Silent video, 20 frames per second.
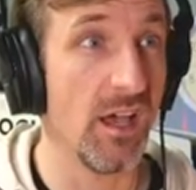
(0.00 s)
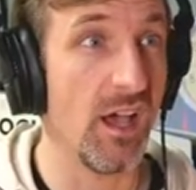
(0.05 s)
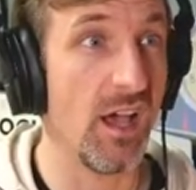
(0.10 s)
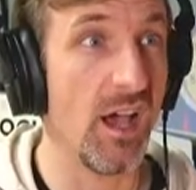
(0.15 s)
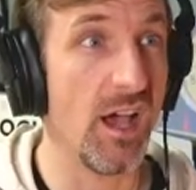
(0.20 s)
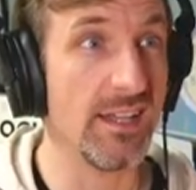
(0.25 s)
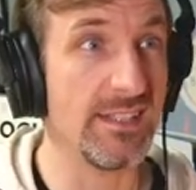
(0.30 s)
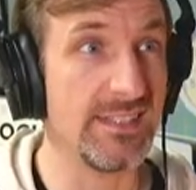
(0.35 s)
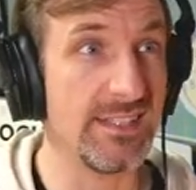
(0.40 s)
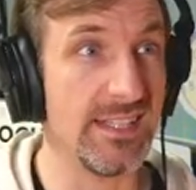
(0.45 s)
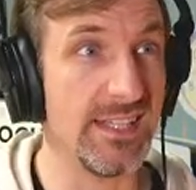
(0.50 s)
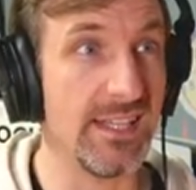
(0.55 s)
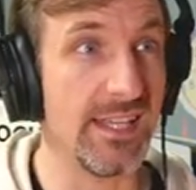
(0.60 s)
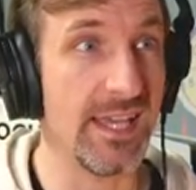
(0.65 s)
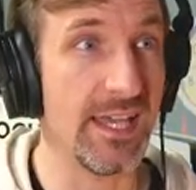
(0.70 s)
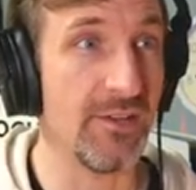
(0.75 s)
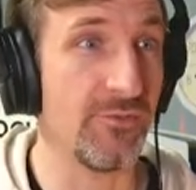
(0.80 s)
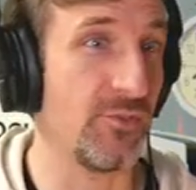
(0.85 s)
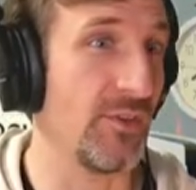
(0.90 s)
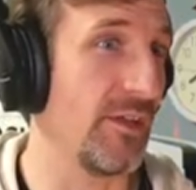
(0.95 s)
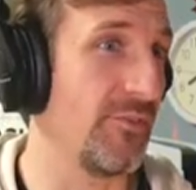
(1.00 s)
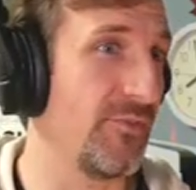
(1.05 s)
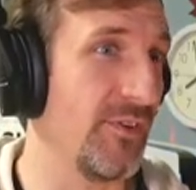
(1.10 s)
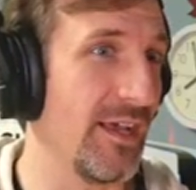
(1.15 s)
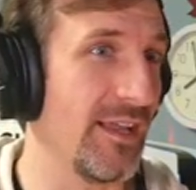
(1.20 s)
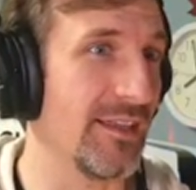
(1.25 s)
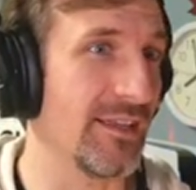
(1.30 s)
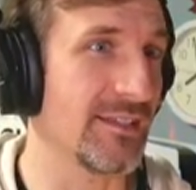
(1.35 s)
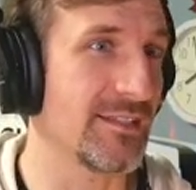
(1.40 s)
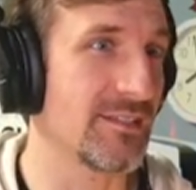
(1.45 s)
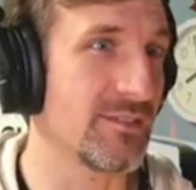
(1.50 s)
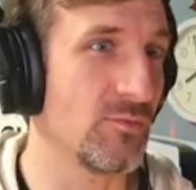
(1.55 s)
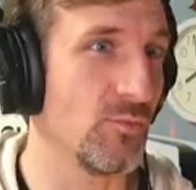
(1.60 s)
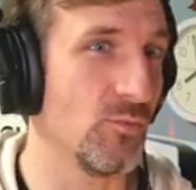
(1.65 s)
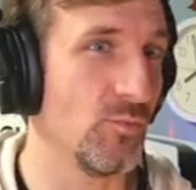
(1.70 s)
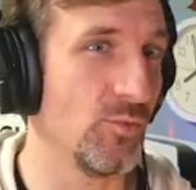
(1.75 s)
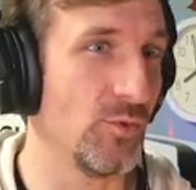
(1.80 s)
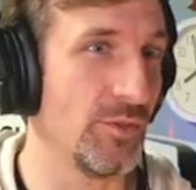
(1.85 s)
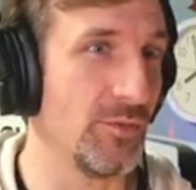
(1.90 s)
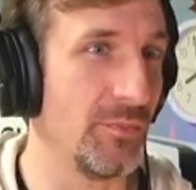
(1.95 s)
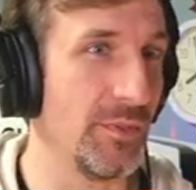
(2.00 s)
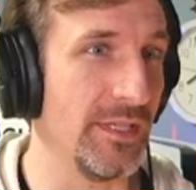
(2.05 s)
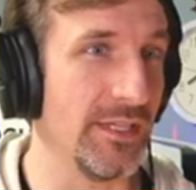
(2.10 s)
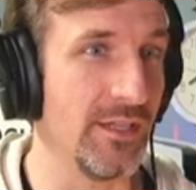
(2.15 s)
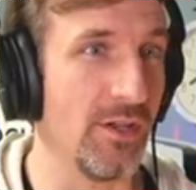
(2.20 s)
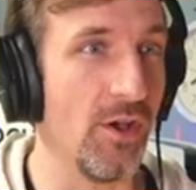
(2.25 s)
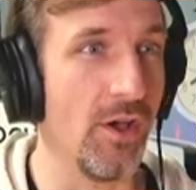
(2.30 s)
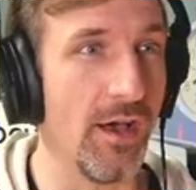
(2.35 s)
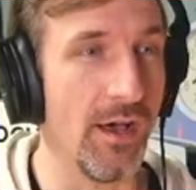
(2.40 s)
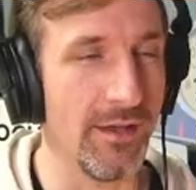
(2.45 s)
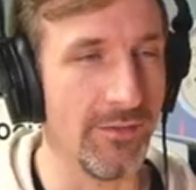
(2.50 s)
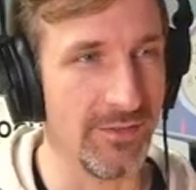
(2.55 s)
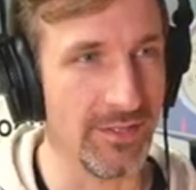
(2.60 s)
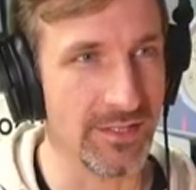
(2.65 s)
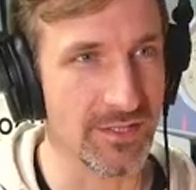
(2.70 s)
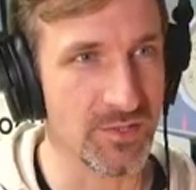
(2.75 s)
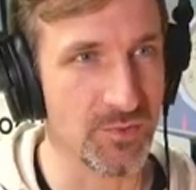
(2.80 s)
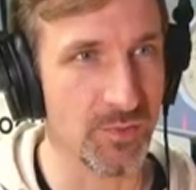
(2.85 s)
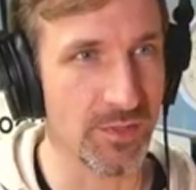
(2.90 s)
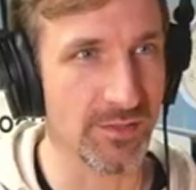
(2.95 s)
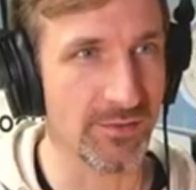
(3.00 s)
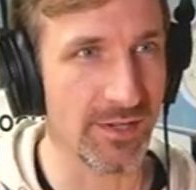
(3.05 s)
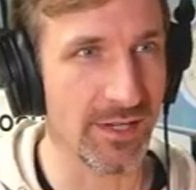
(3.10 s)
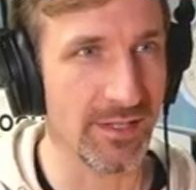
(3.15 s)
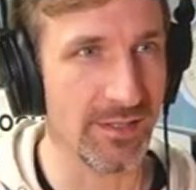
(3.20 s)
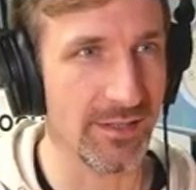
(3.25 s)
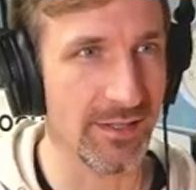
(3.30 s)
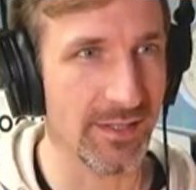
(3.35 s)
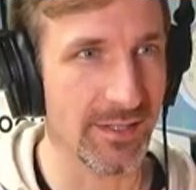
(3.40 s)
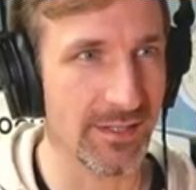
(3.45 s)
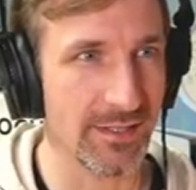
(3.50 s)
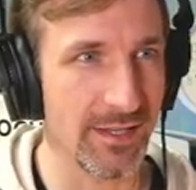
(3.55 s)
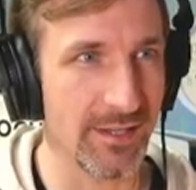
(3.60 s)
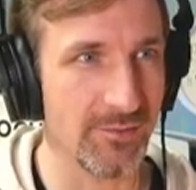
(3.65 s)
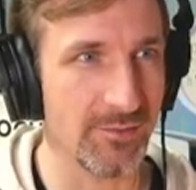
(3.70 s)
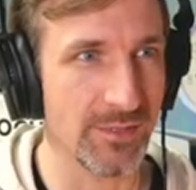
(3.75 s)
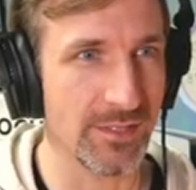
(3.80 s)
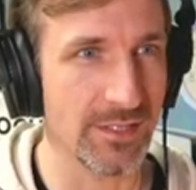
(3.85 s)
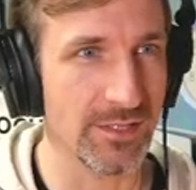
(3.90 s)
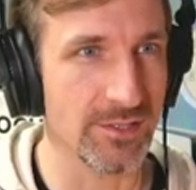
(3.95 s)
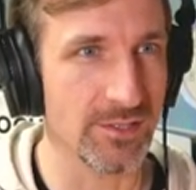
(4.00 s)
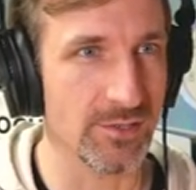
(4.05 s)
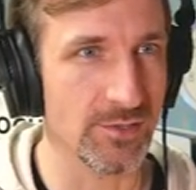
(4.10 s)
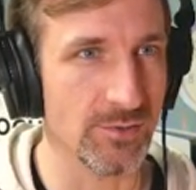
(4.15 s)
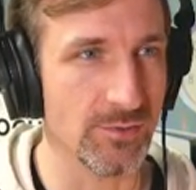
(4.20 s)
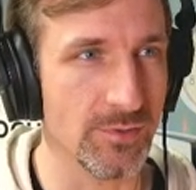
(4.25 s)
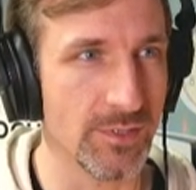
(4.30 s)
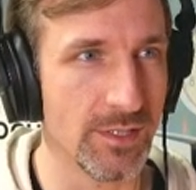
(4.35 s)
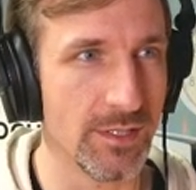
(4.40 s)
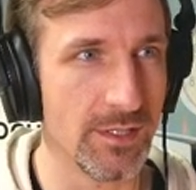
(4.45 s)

I think Half Life Alyx would be an obvious one, right? Like, I really do.